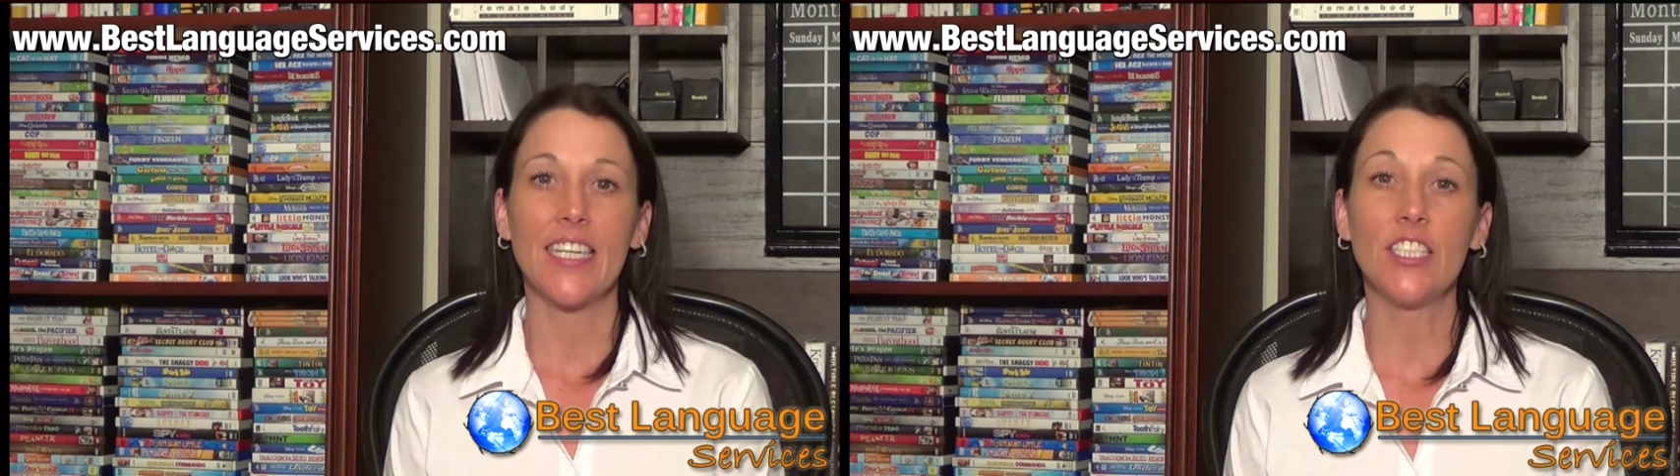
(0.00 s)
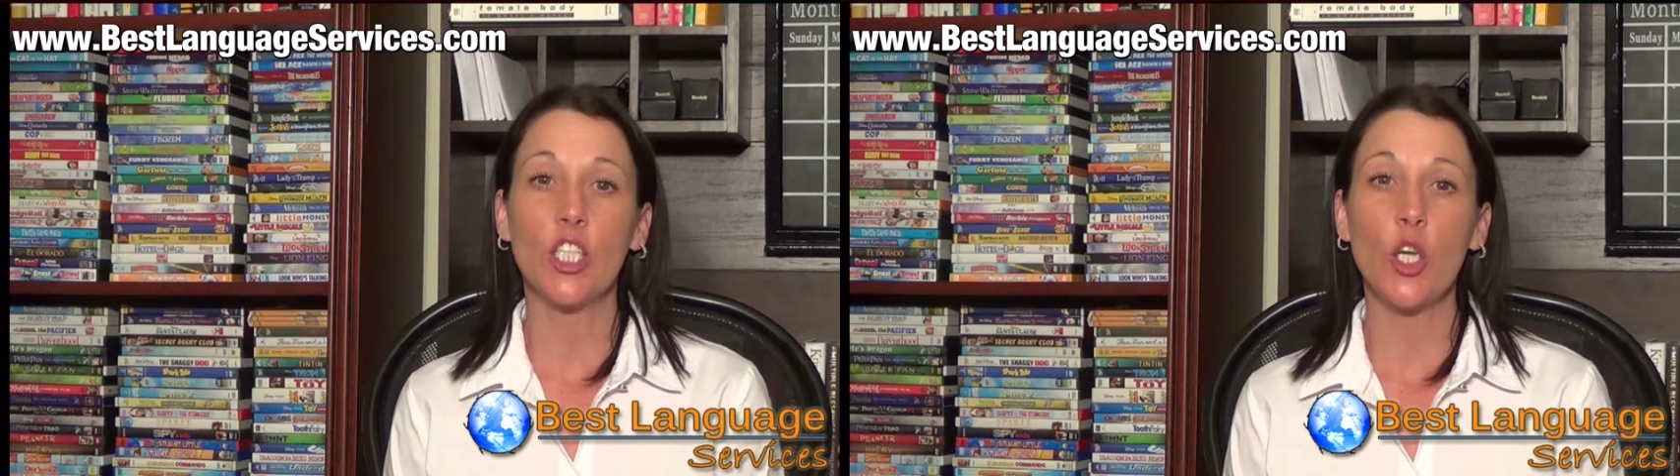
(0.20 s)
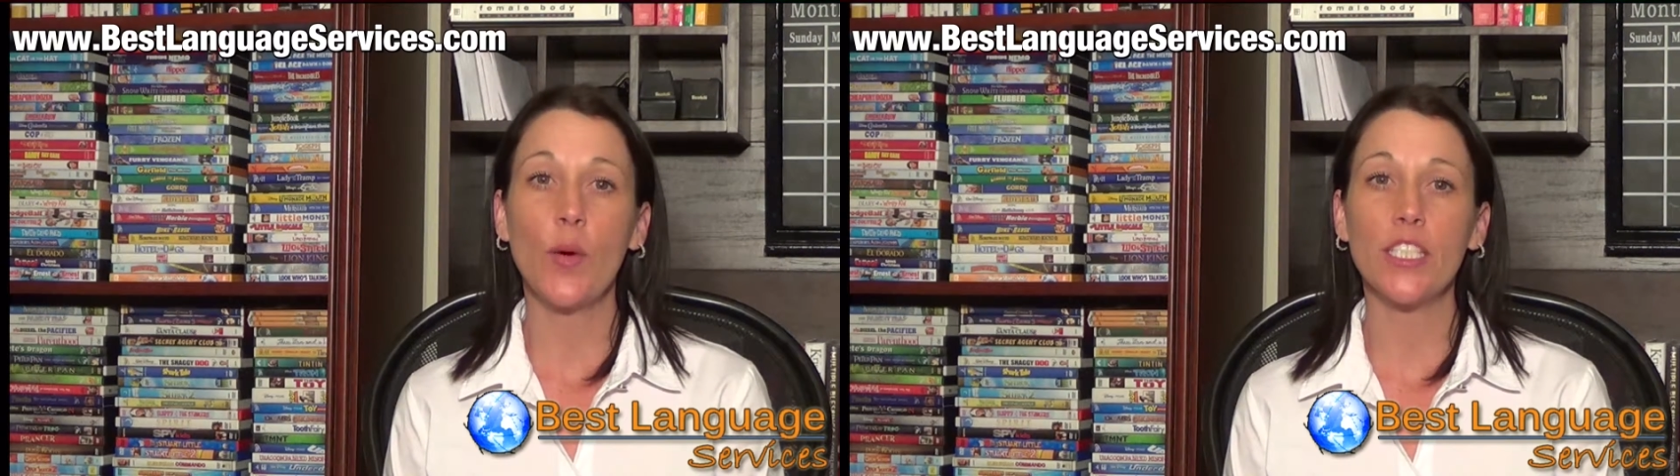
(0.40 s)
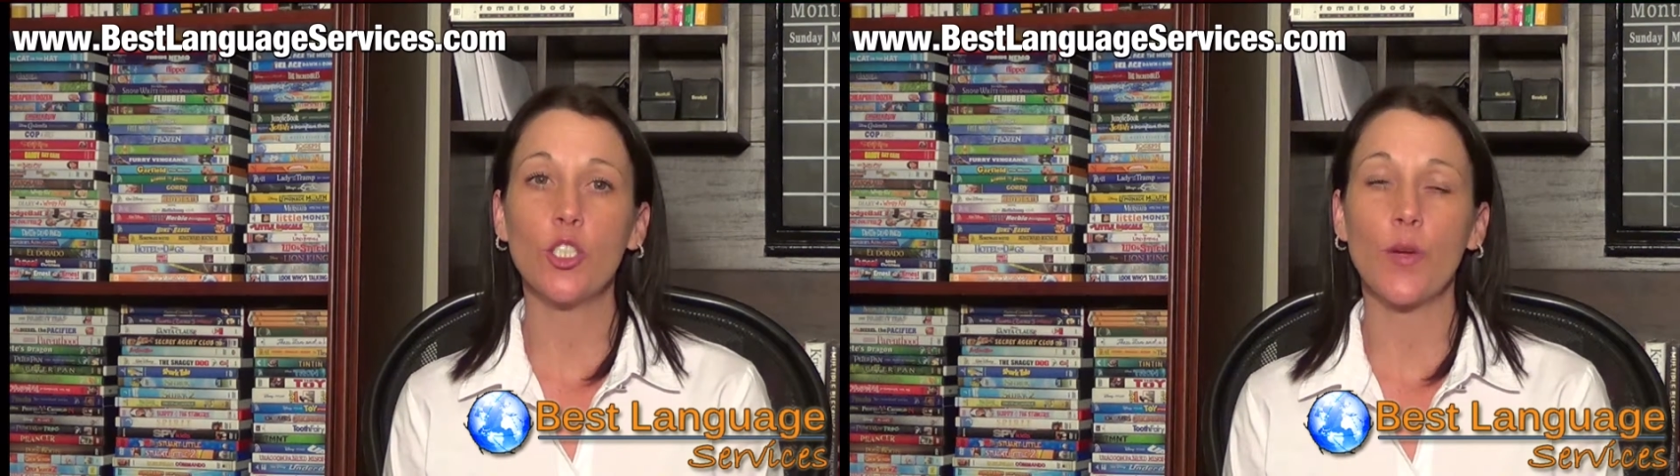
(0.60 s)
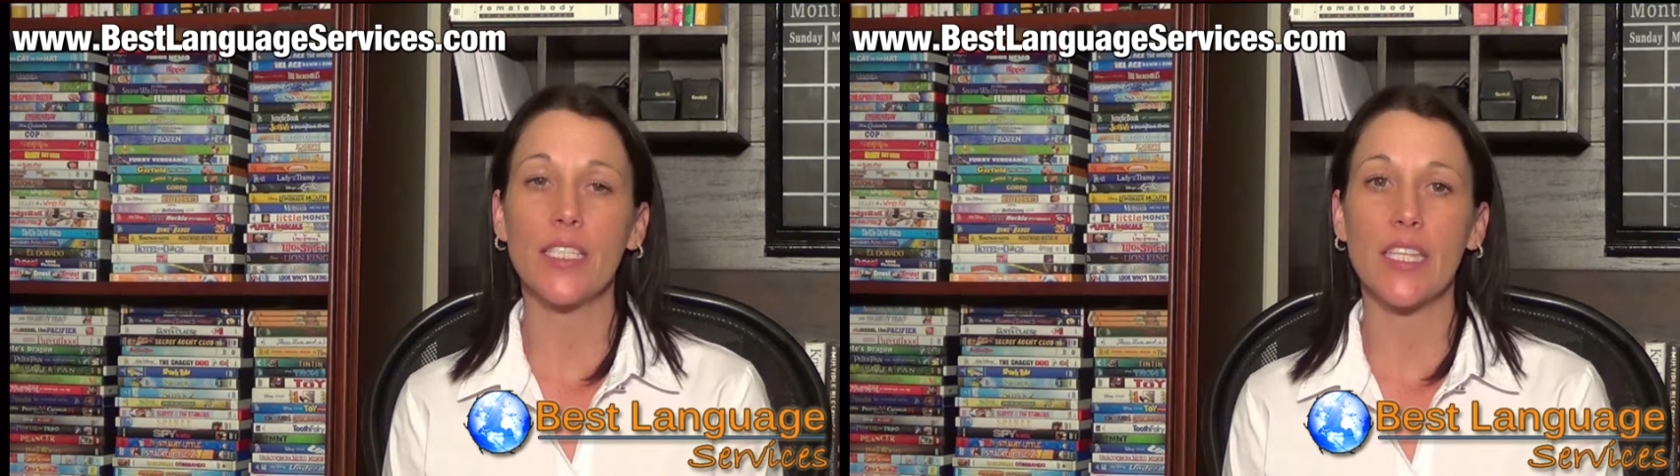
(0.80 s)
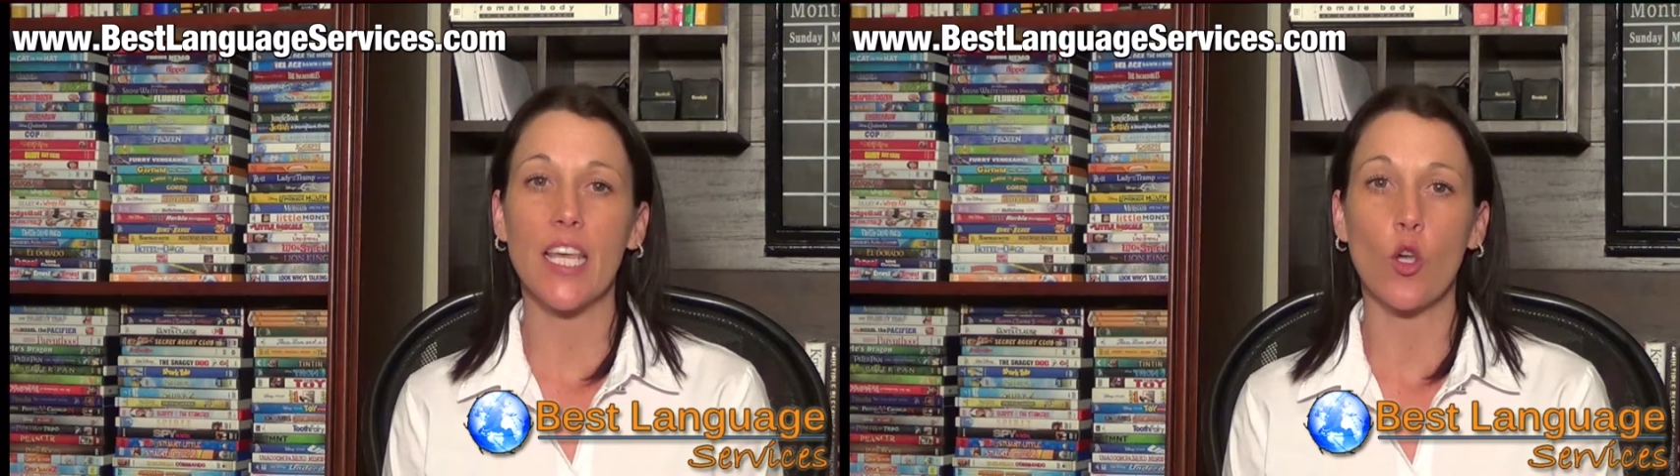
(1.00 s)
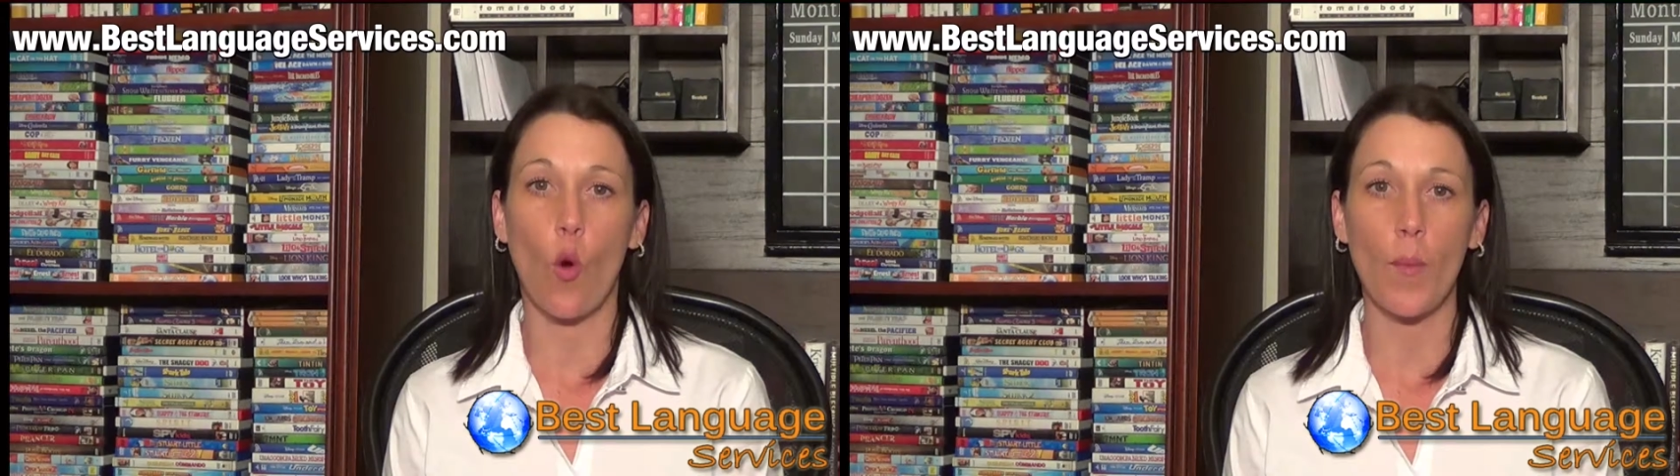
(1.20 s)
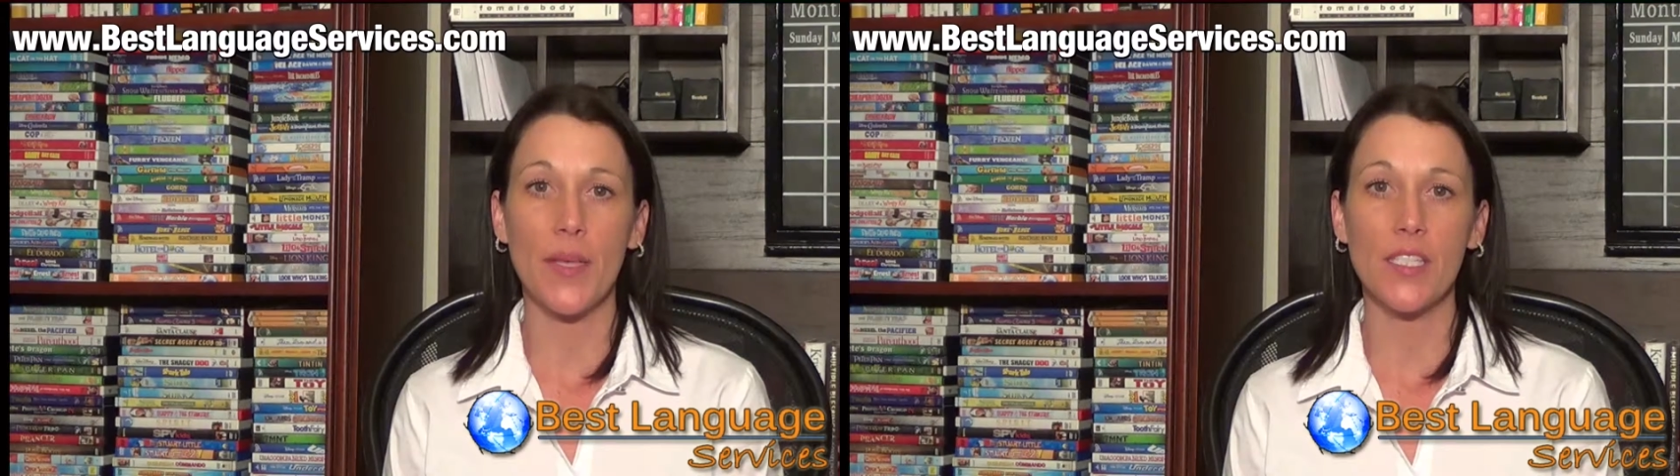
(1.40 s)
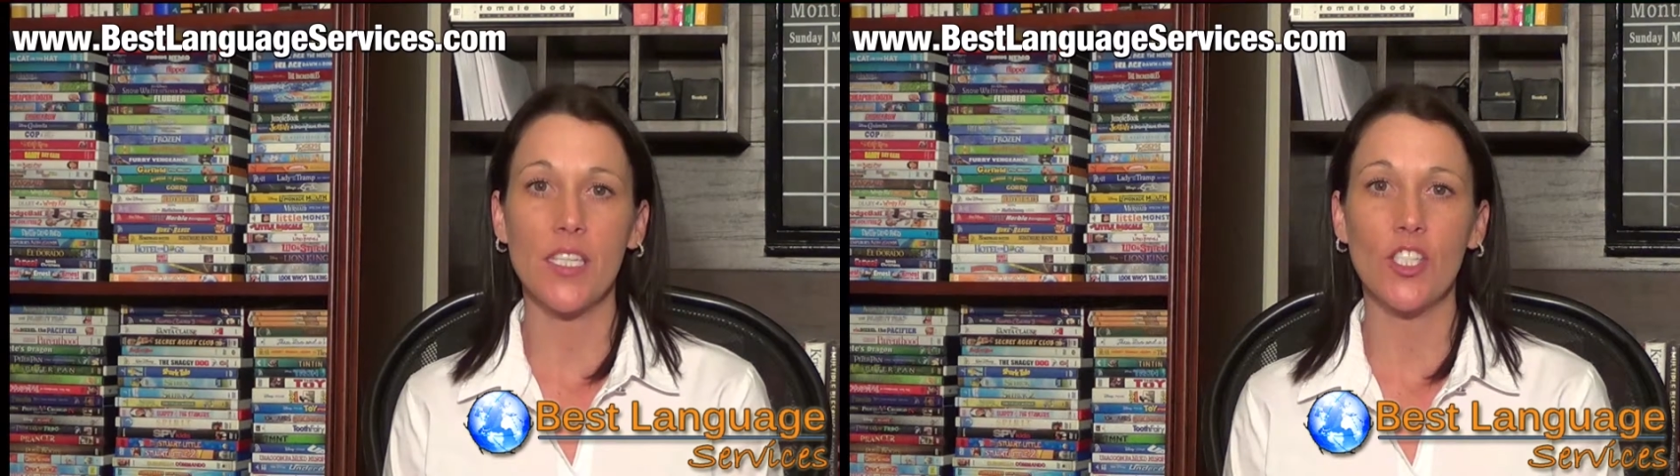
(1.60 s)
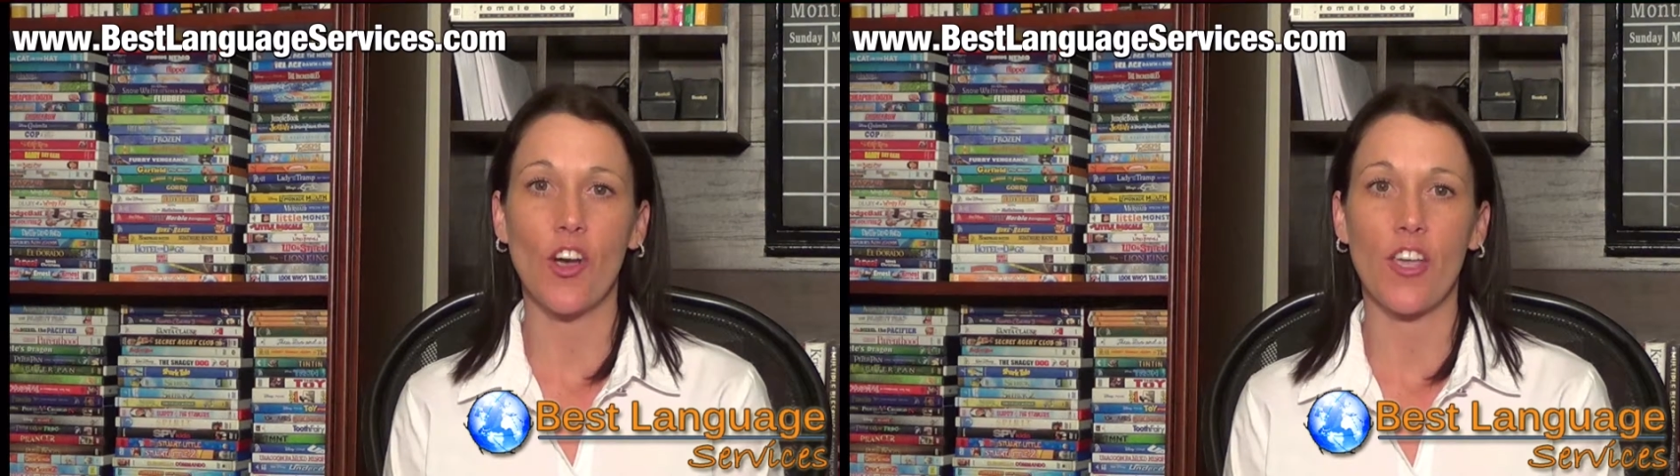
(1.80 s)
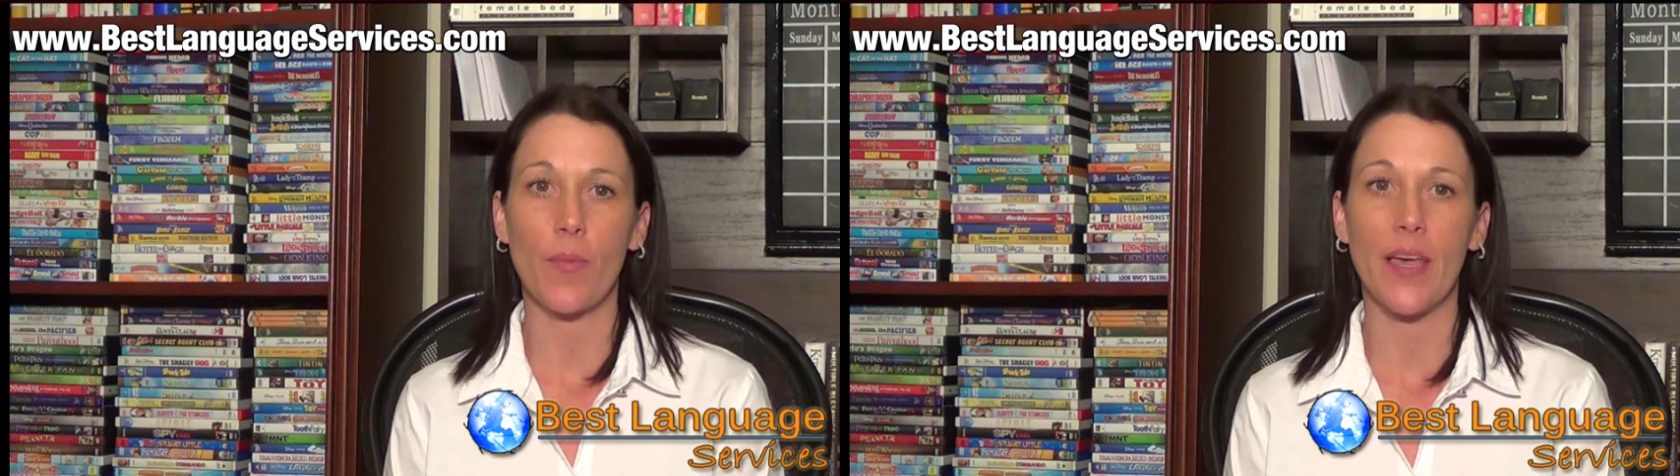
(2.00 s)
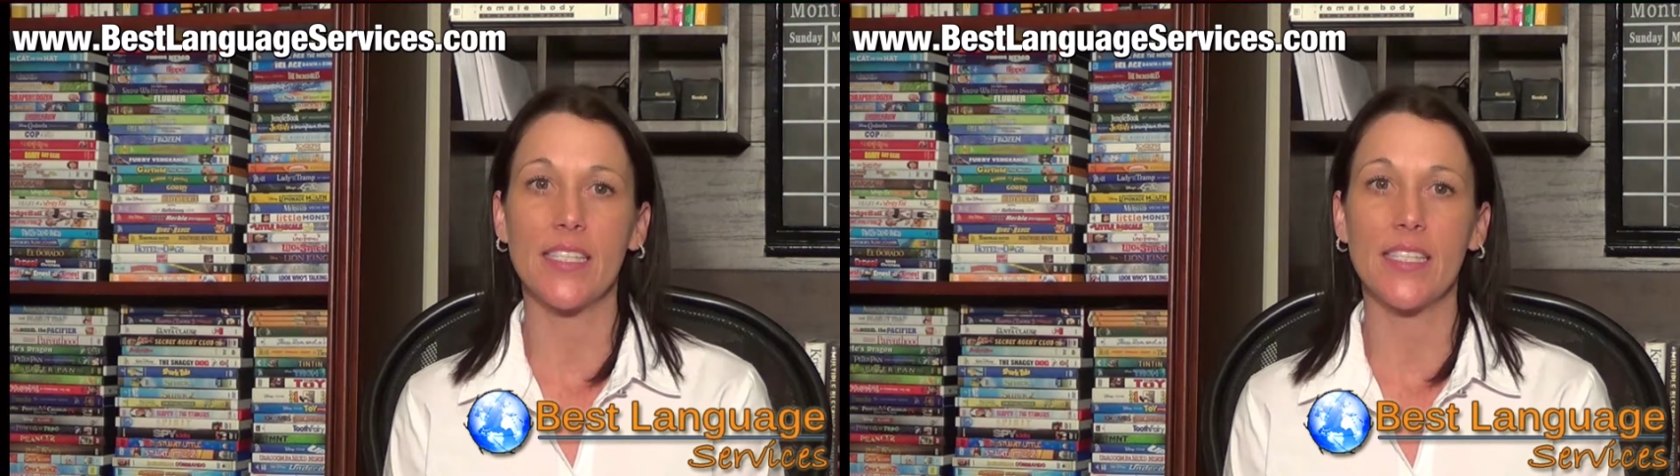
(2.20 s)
Do you want to translate your business document